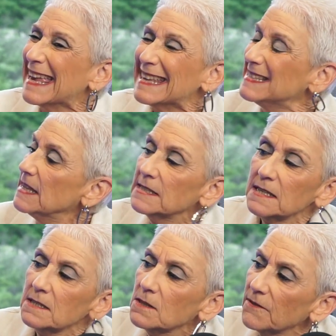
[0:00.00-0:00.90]
is this
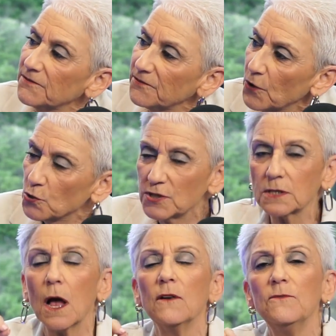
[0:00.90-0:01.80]
is the
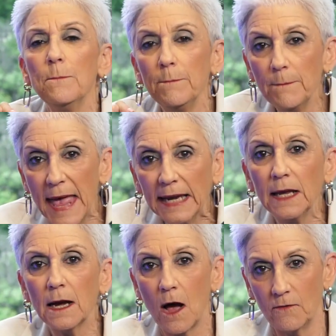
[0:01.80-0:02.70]
first of
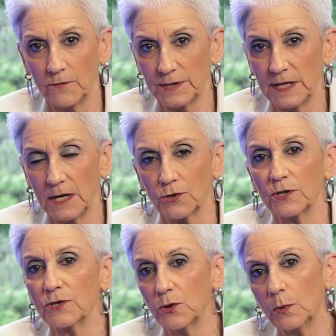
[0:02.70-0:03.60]
many
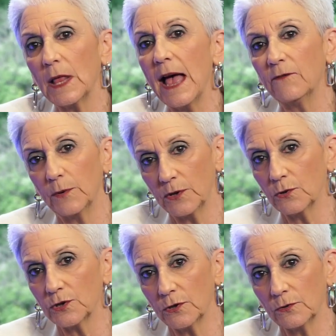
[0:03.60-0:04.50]
conversations you will have with your
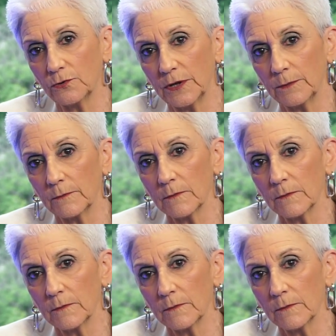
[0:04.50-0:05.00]
children.